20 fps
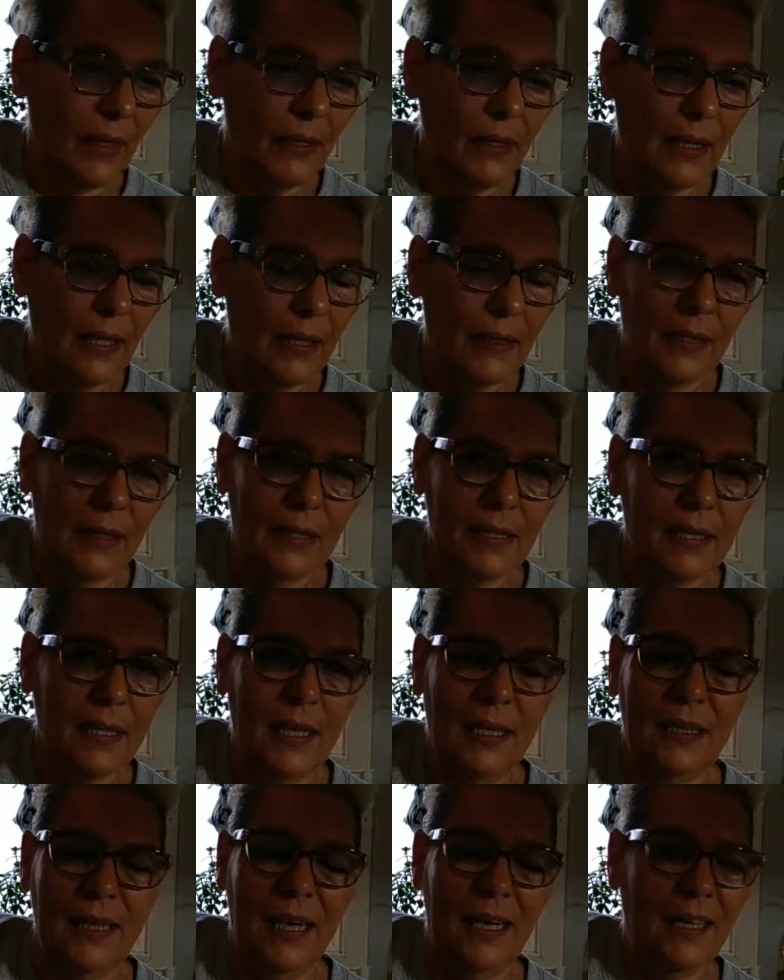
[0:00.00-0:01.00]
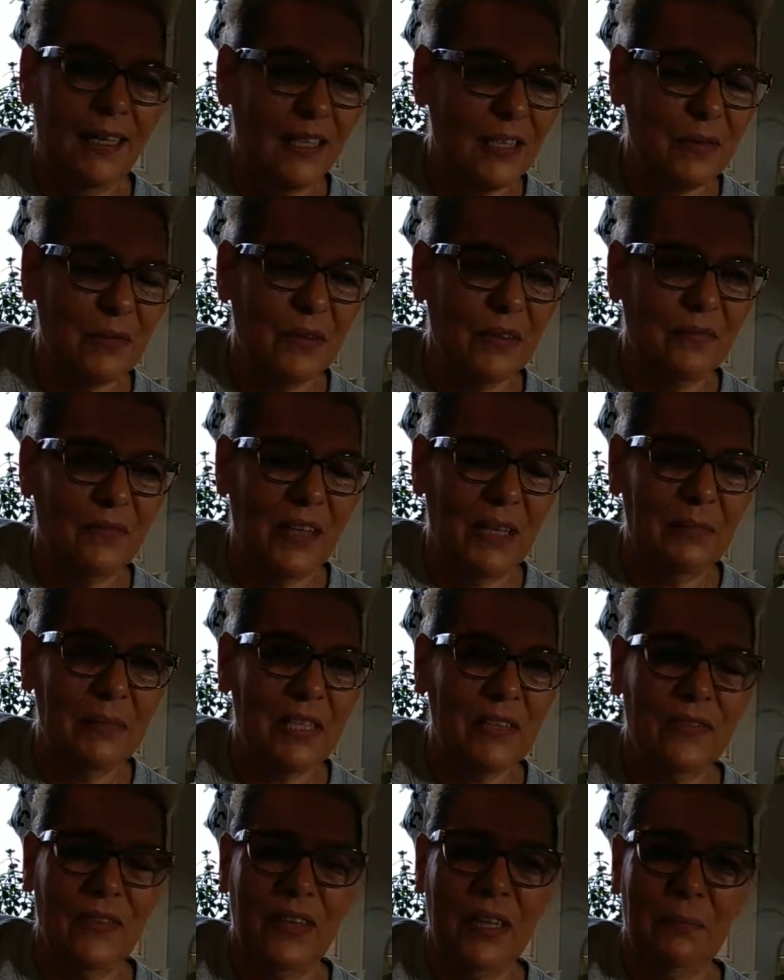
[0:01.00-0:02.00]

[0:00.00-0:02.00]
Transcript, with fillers: Yeah, us Canadians were famous for